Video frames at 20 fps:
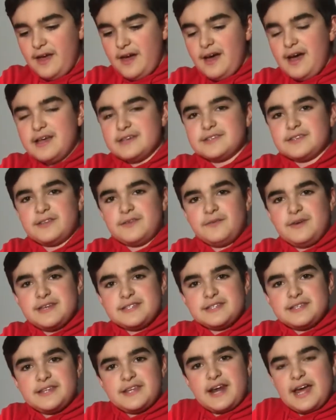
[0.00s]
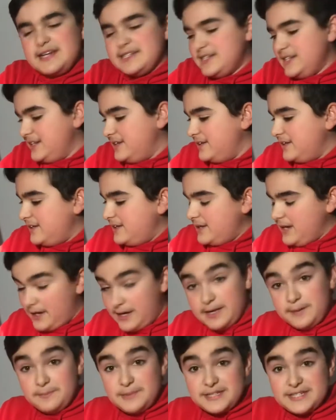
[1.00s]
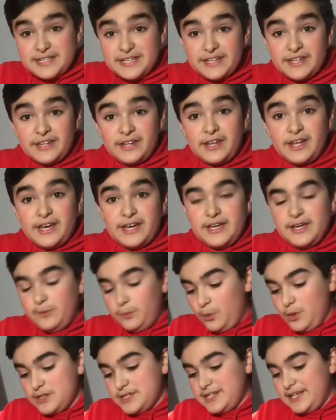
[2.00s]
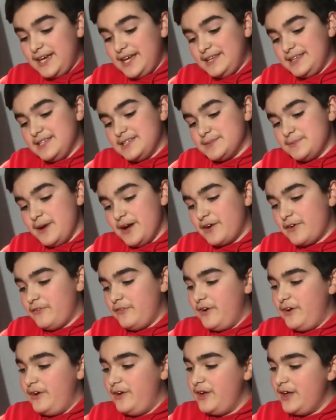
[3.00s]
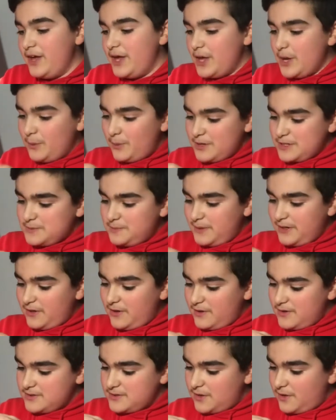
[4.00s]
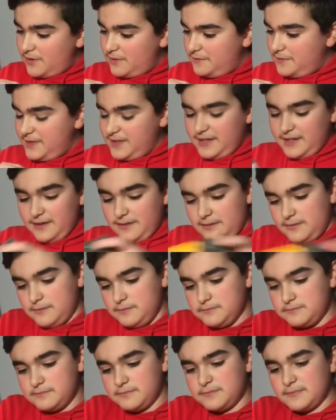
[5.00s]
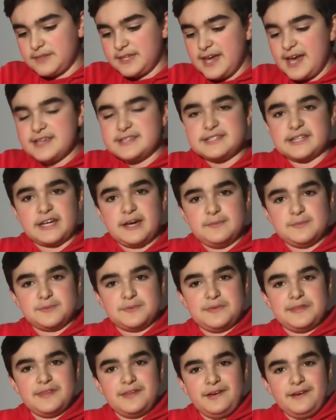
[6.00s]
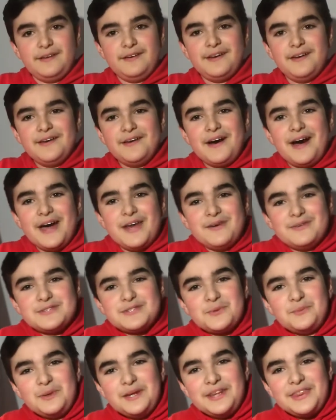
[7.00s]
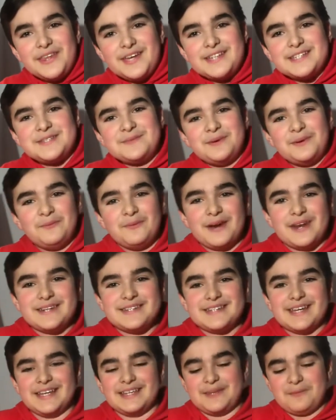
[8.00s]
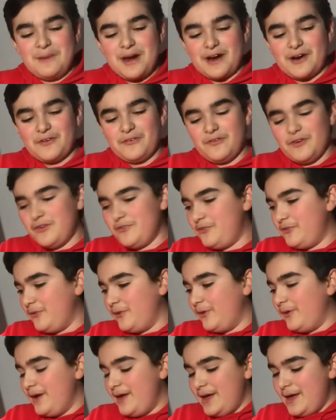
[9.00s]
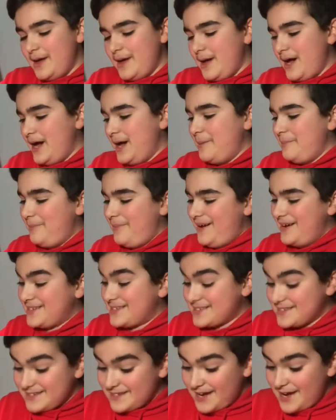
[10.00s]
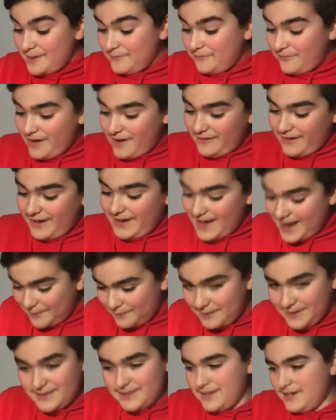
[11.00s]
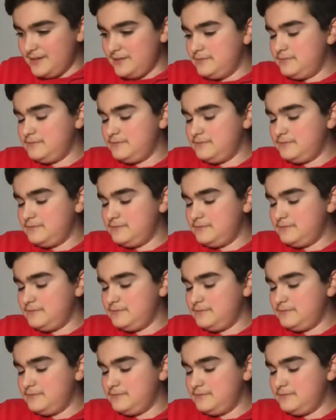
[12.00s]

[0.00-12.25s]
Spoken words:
So the reason that I did in particular want to get this microphone was because of the case it comes with. I know it's a weird thing to be wanting to get the microphone for, but I'm very happy that it...